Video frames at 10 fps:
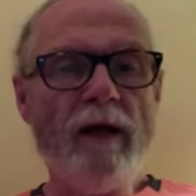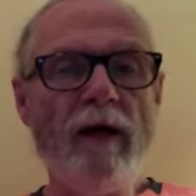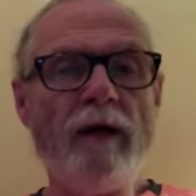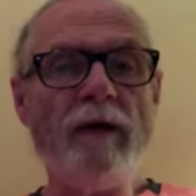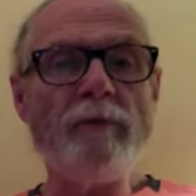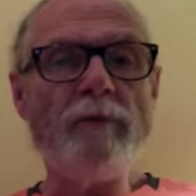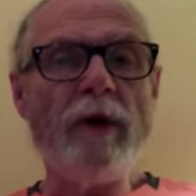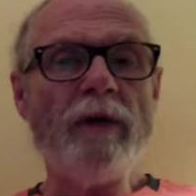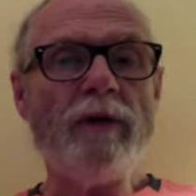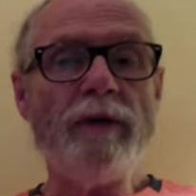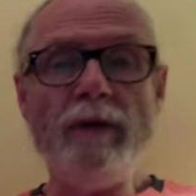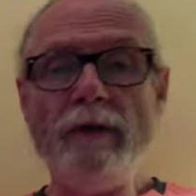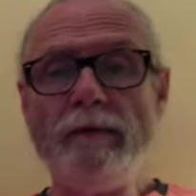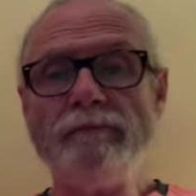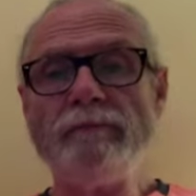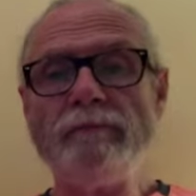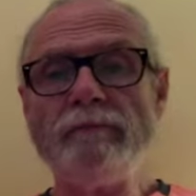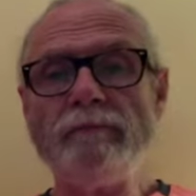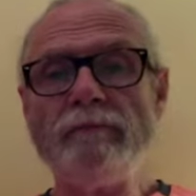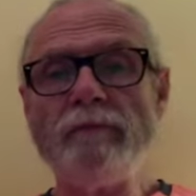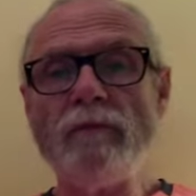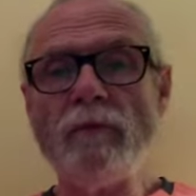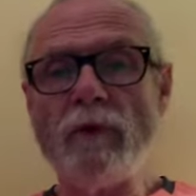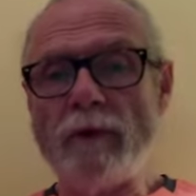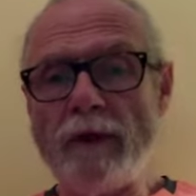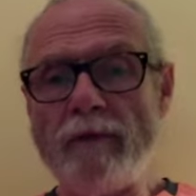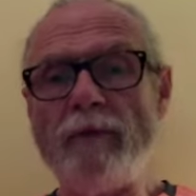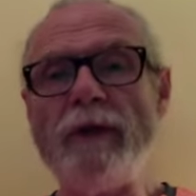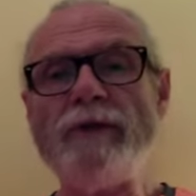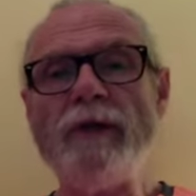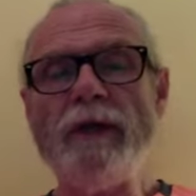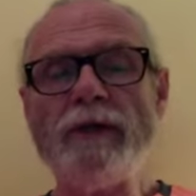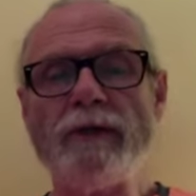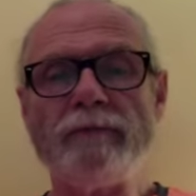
Another part of the deal, we're going to give you an education.